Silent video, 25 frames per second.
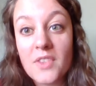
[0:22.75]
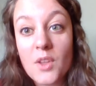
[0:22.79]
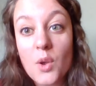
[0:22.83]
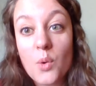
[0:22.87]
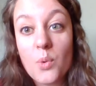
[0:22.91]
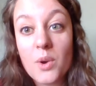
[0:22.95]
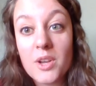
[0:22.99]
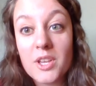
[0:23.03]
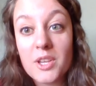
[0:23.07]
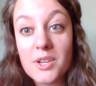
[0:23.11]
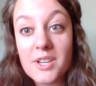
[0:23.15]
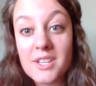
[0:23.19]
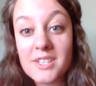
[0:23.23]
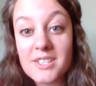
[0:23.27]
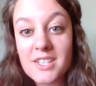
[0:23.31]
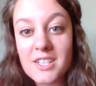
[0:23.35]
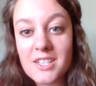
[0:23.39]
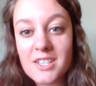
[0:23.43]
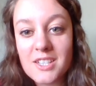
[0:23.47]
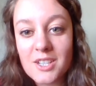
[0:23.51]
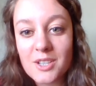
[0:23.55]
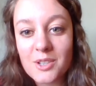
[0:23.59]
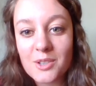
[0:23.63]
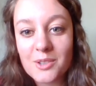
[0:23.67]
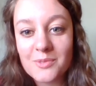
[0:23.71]
what you get to
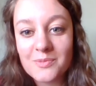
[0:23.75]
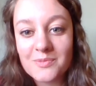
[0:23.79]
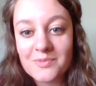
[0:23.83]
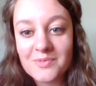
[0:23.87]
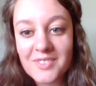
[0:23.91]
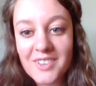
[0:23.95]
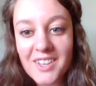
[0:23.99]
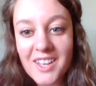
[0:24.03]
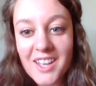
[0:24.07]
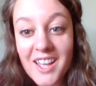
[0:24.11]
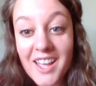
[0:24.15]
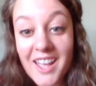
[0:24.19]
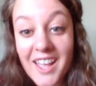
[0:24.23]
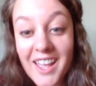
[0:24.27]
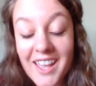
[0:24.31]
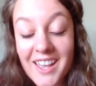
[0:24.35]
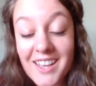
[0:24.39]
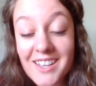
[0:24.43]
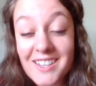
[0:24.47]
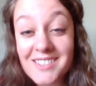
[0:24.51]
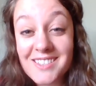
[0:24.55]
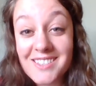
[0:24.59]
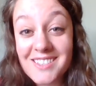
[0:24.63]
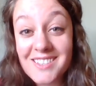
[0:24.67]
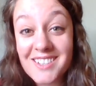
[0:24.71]
do
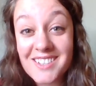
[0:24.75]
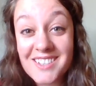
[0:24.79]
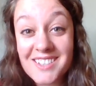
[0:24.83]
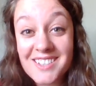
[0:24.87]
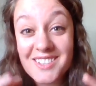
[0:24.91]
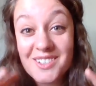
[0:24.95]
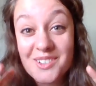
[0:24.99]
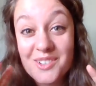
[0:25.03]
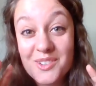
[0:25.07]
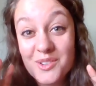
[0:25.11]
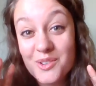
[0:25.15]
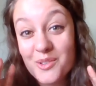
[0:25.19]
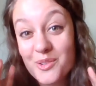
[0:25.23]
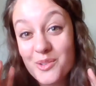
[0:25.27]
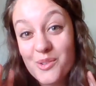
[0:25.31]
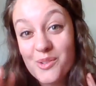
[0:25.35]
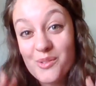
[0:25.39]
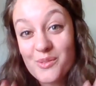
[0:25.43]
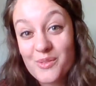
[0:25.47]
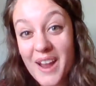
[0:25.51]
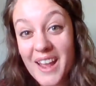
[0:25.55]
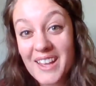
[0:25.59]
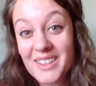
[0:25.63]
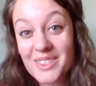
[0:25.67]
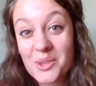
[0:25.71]
is
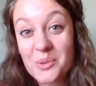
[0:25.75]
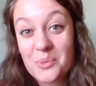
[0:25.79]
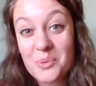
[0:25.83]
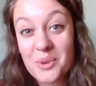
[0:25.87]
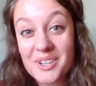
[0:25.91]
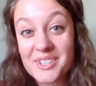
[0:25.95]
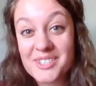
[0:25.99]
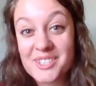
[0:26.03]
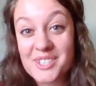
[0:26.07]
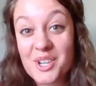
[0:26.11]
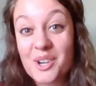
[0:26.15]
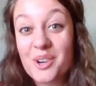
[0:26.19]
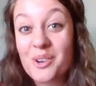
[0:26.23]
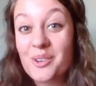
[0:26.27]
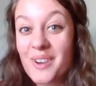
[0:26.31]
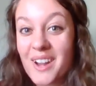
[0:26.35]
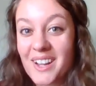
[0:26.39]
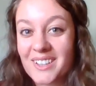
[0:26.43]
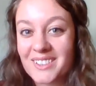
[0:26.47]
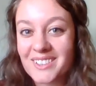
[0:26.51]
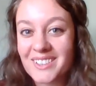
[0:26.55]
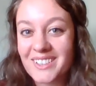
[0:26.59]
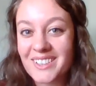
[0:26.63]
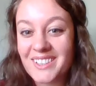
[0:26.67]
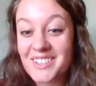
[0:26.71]
write the words
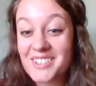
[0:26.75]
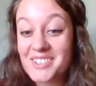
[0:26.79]
correctly.